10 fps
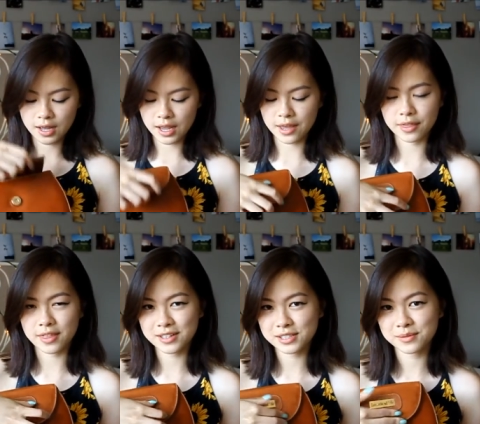And
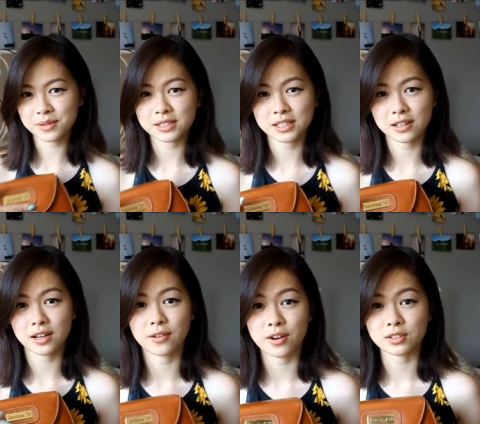this was
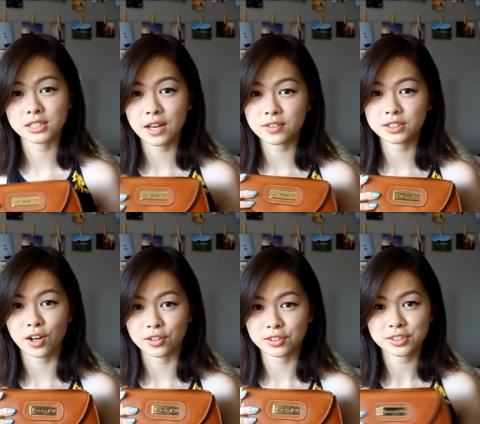around
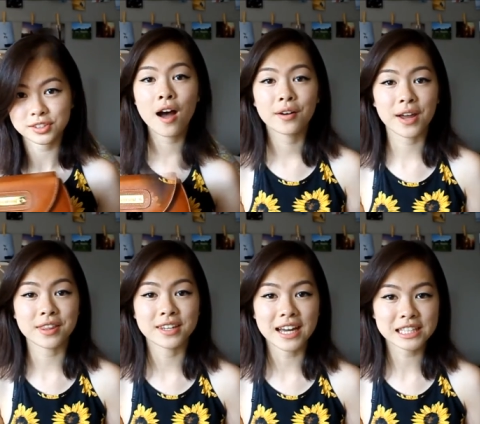$7. Okay,
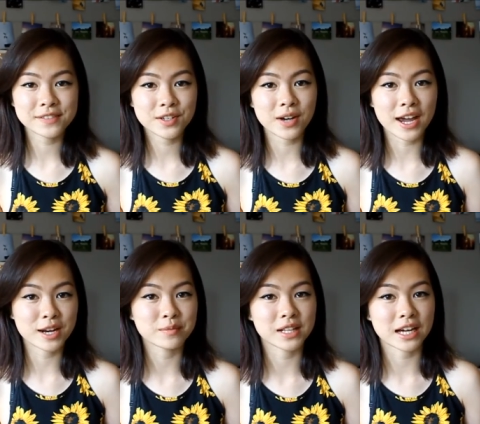the next few
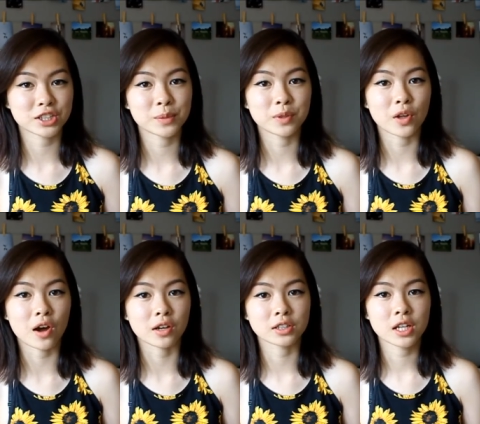items actually
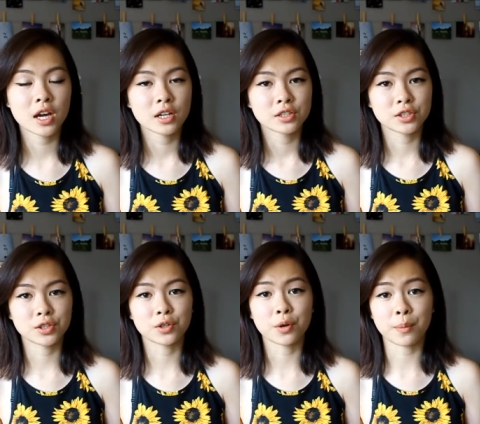belonged
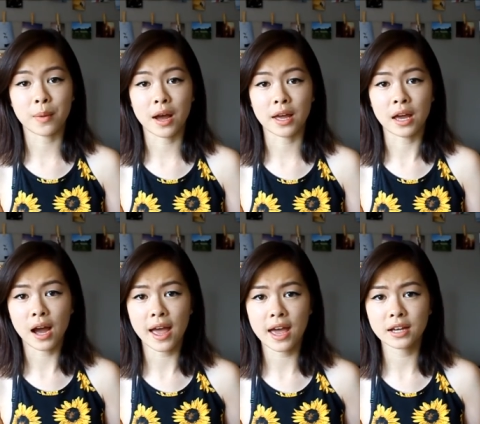to my
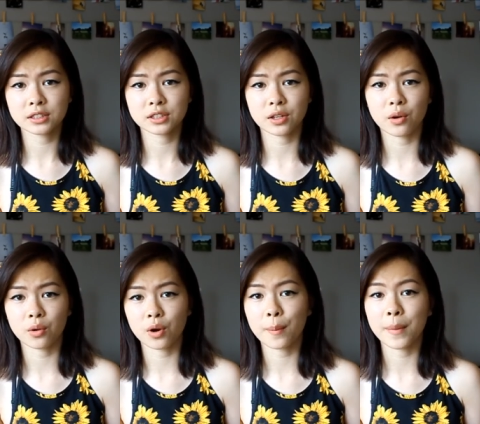aunt
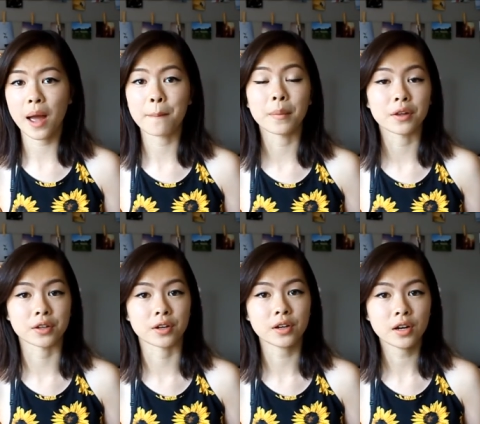or my
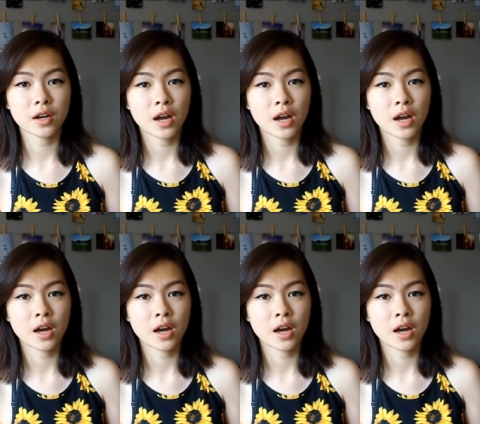mother